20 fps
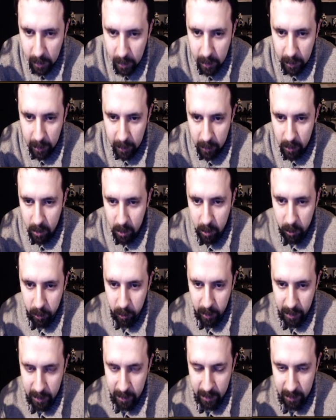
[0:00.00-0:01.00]
and on a
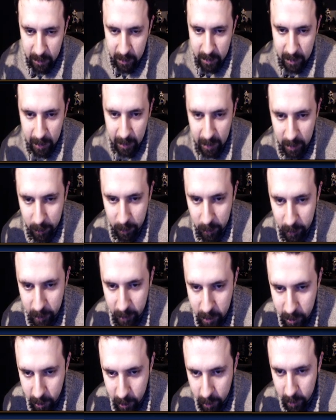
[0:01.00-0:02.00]
grandis that can be
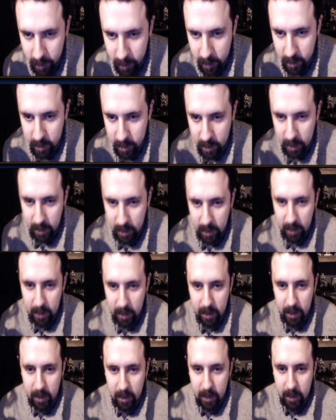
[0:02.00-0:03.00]
recharged,
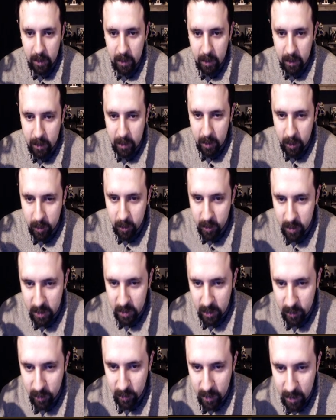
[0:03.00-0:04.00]

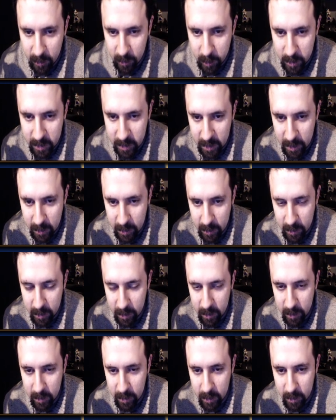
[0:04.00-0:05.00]
175%
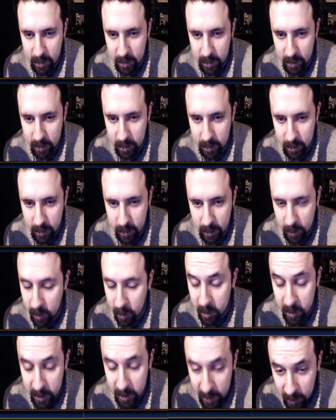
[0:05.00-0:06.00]

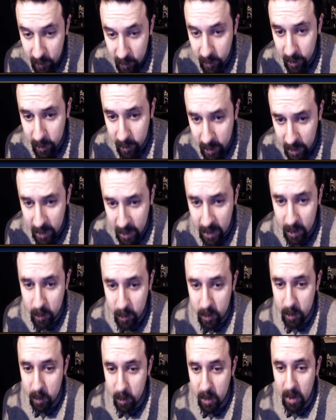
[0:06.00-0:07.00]
175
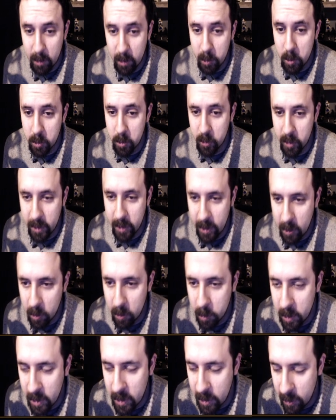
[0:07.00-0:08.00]
times mod boost for the
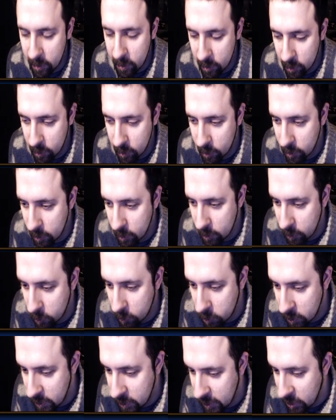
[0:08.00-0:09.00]
LB.
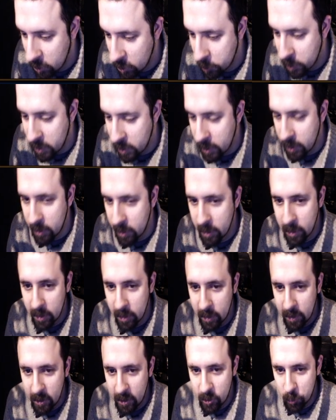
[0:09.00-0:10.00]
Only LB.
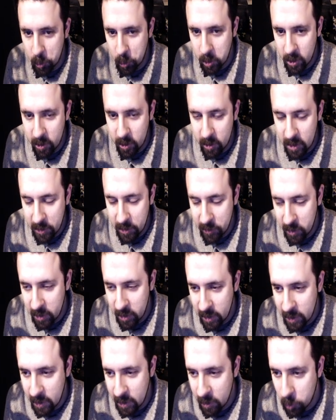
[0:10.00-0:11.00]
It's worded
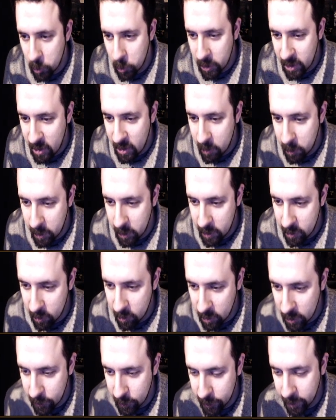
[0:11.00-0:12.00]
differently on the wiki, but it's
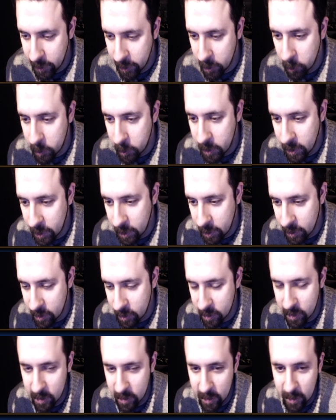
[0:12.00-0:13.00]
only for LB
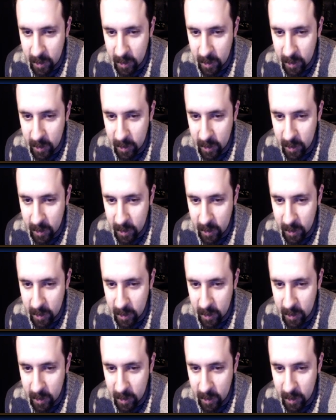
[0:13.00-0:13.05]
guys.